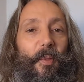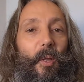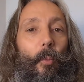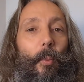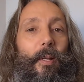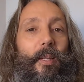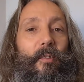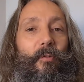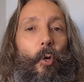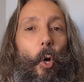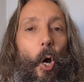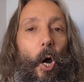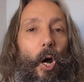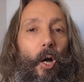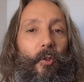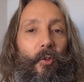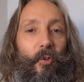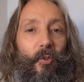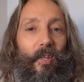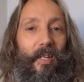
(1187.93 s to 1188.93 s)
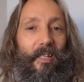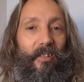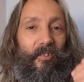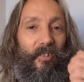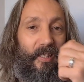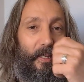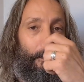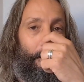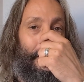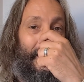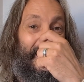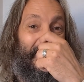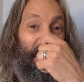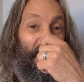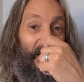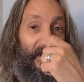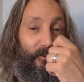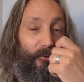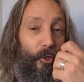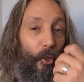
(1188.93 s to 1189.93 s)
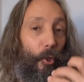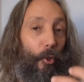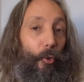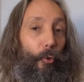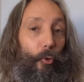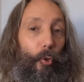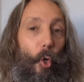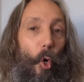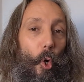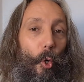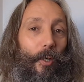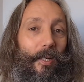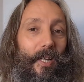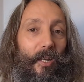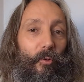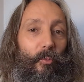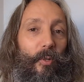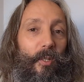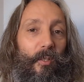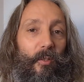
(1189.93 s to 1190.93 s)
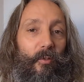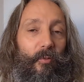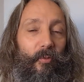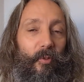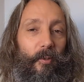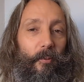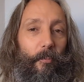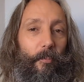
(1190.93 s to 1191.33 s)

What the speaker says: when you've got other things in the background you can't get rid of.